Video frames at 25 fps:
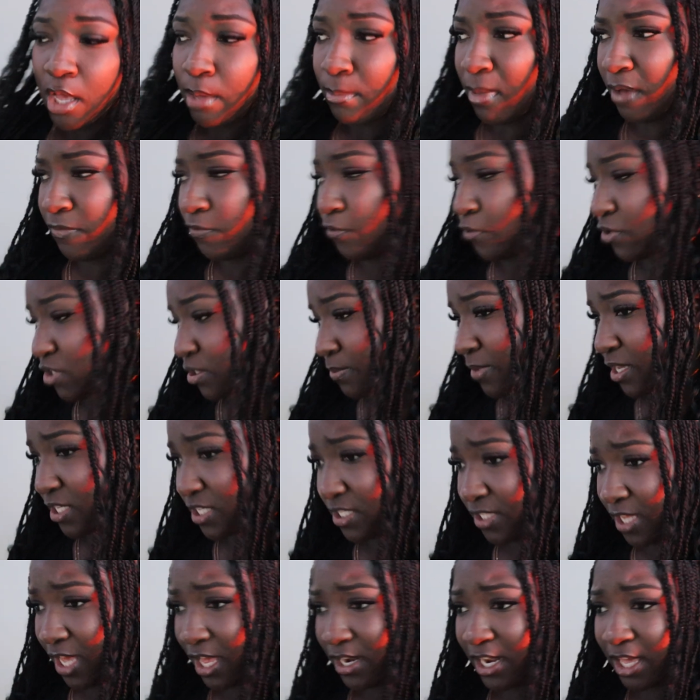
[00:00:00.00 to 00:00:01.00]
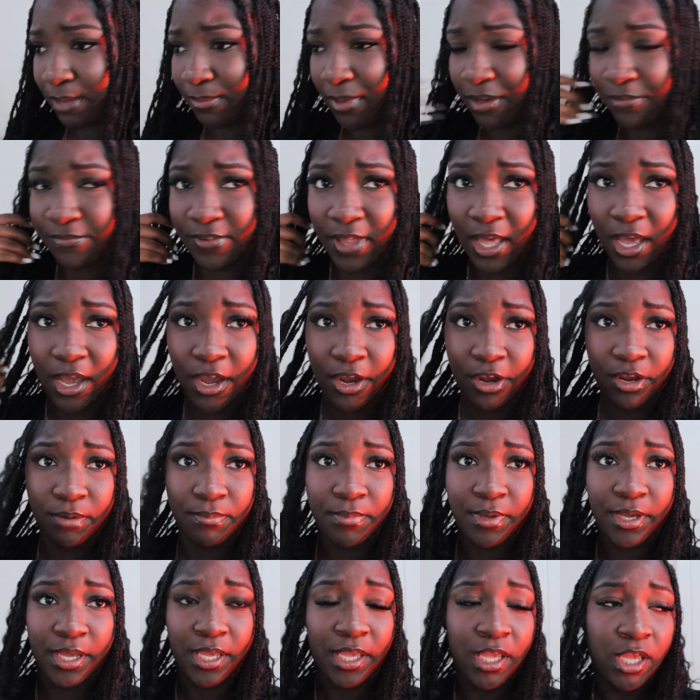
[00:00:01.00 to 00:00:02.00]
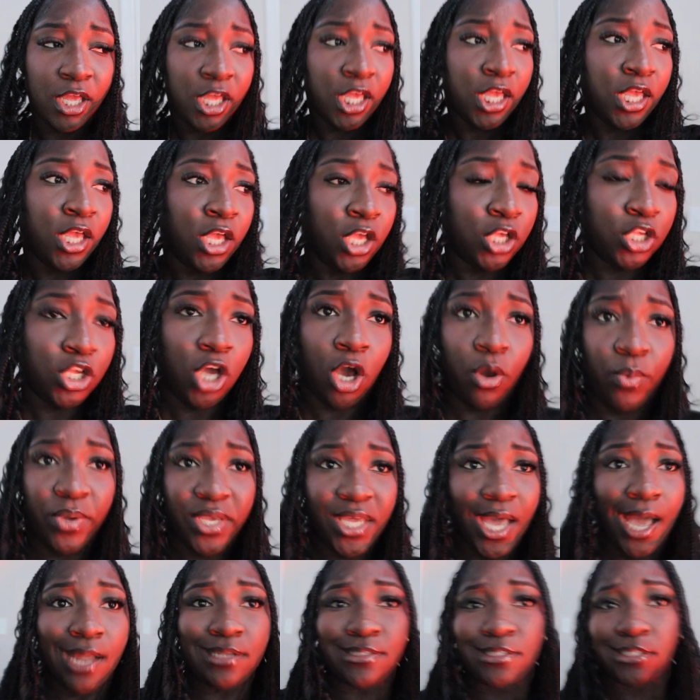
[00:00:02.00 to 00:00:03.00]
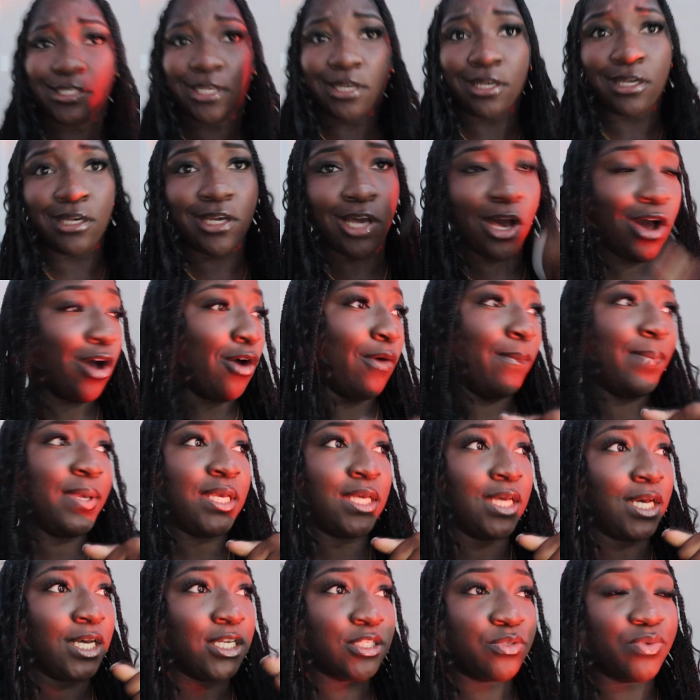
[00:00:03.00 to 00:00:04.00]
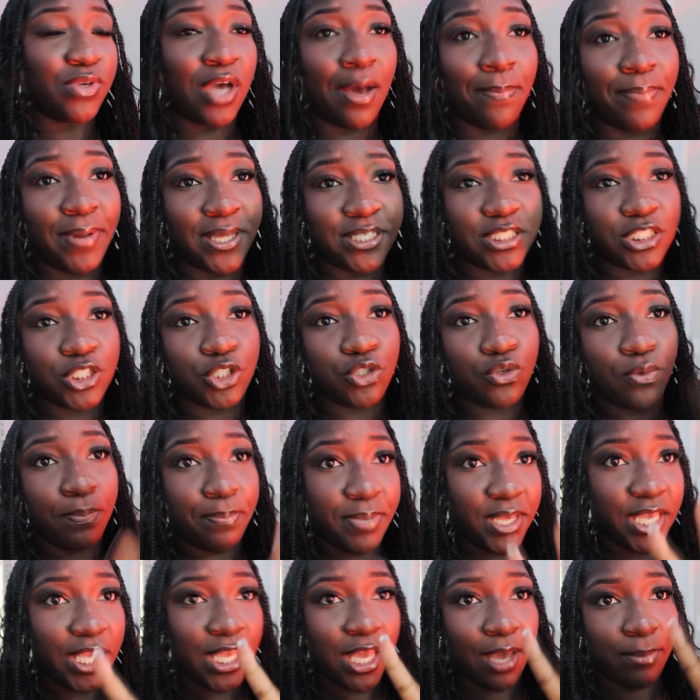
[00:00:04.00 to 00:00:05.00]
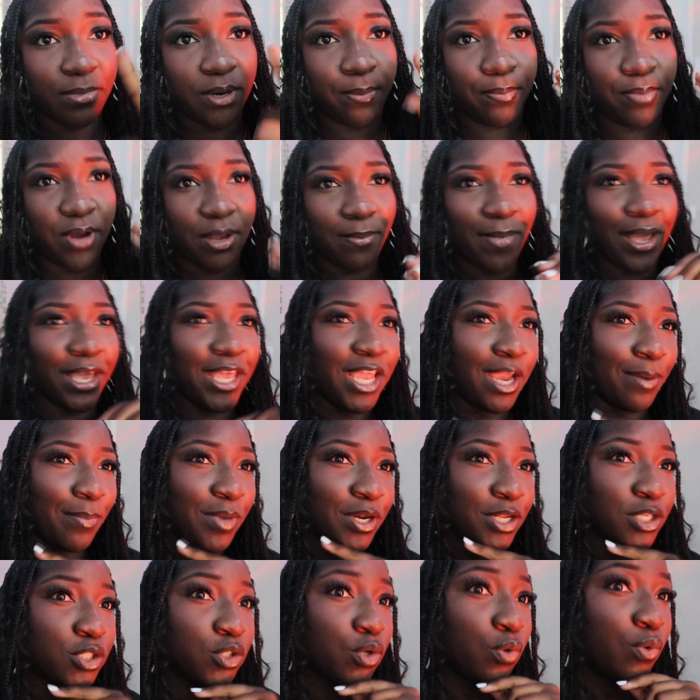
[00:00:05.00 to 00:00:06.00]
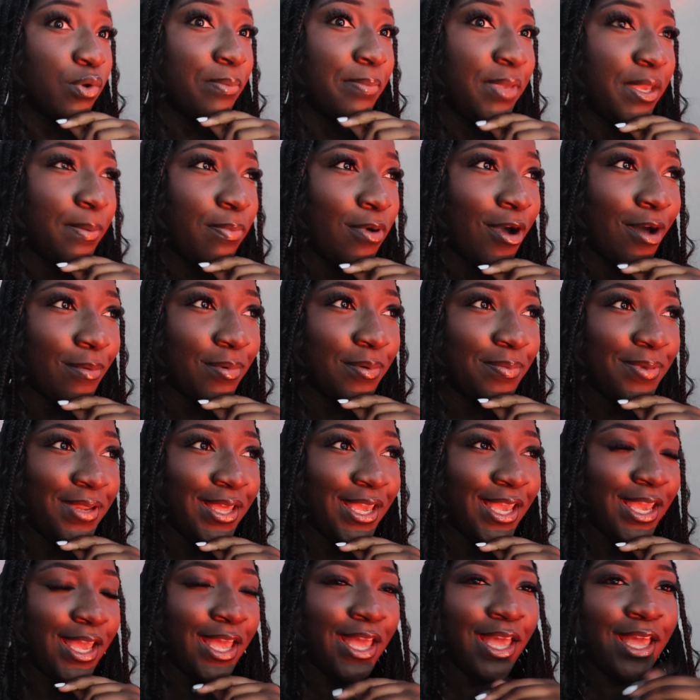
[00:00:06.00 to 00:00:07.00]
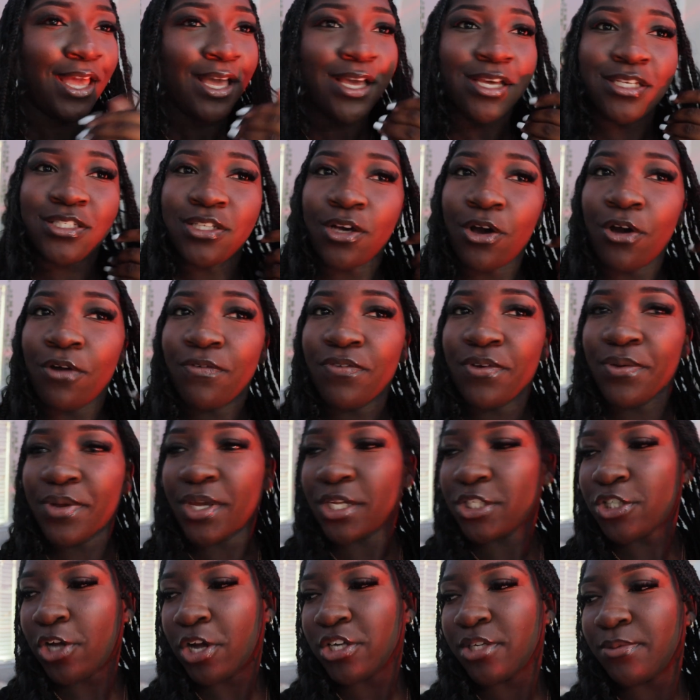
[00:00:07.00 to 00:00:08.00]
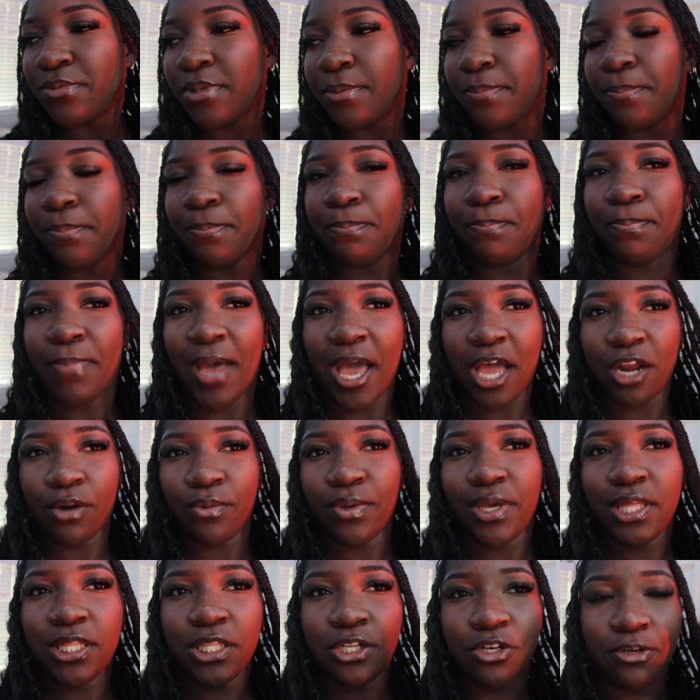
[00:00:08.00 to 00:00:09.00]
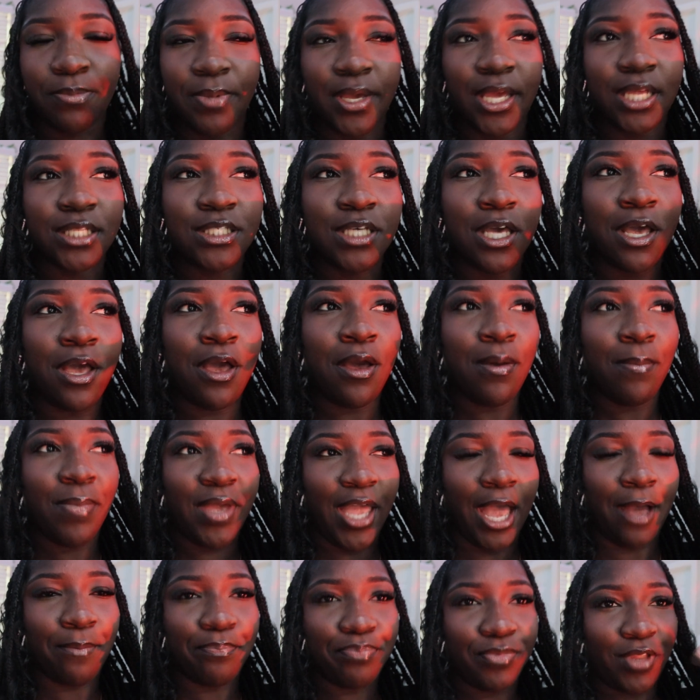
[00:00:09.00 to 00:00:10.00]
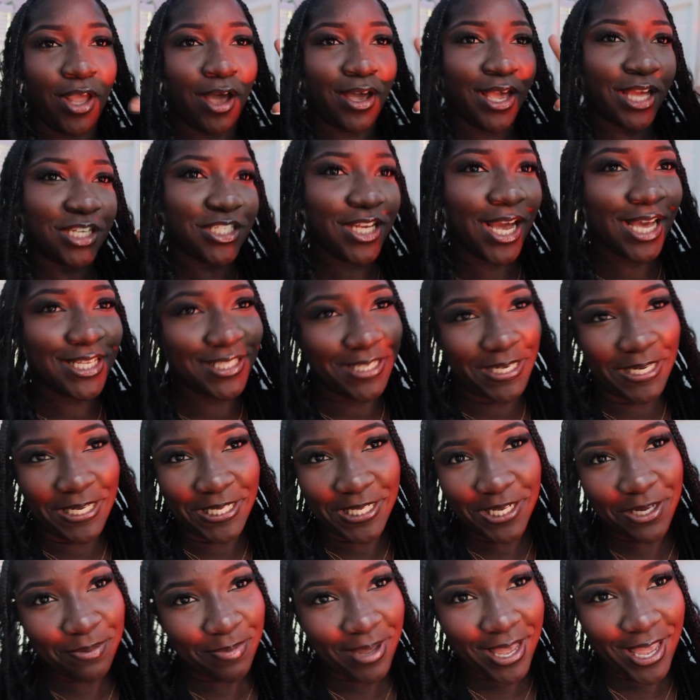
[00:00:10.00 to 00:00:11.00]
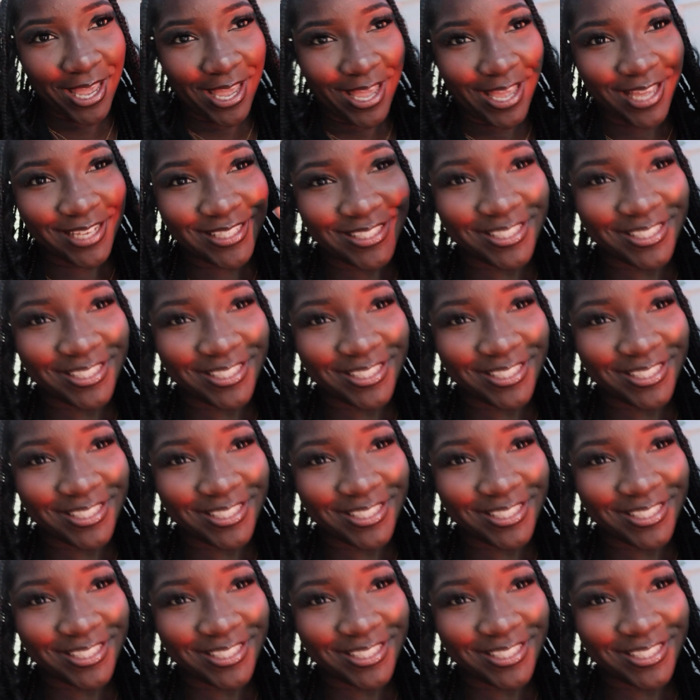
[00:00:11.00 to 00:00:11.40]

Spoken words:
My floor is a mess because I had like my flat iron, but y'all, we got to go because we got places to be. I'm gonna bring my camera to school with me probably, so hopefully we can charge up the battery a little bit. But yeah, I'll catch you guys in a little bit.